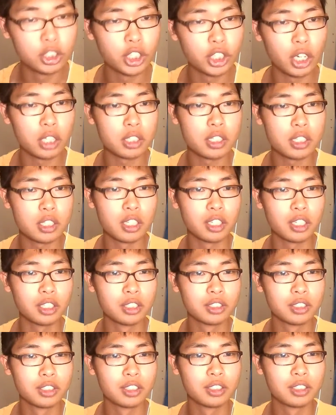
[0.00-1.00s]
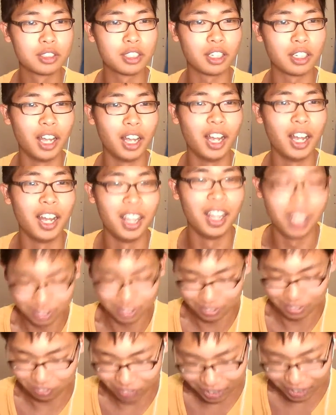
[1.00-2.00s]
John Cena.
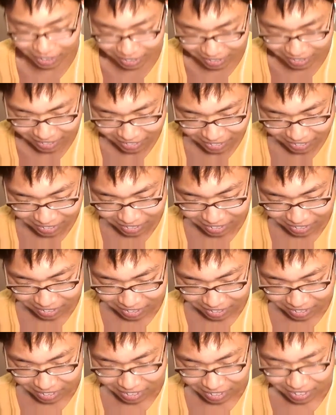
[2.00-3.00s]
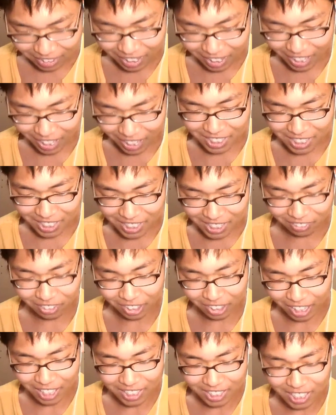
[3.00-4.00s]
My God. That's
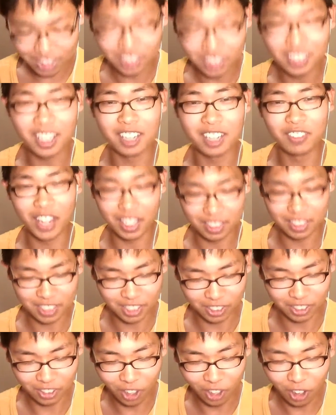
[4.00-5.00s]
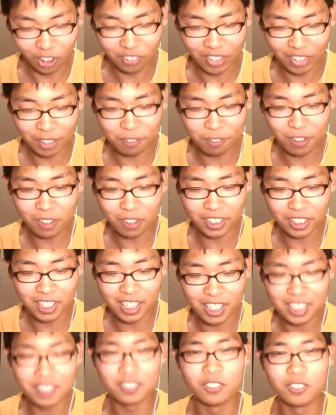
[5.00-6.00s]
actually not a bad idea. Oh, my favorite
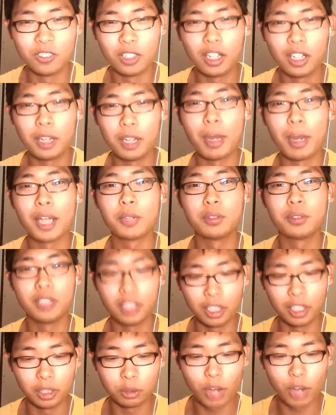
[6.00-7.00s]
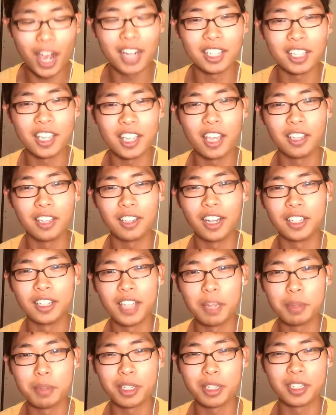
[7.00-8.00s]
is my Raticate. I named
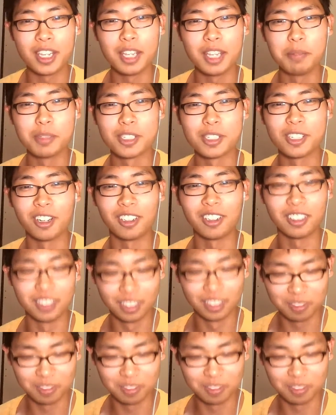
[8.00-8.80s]
it Keemstar.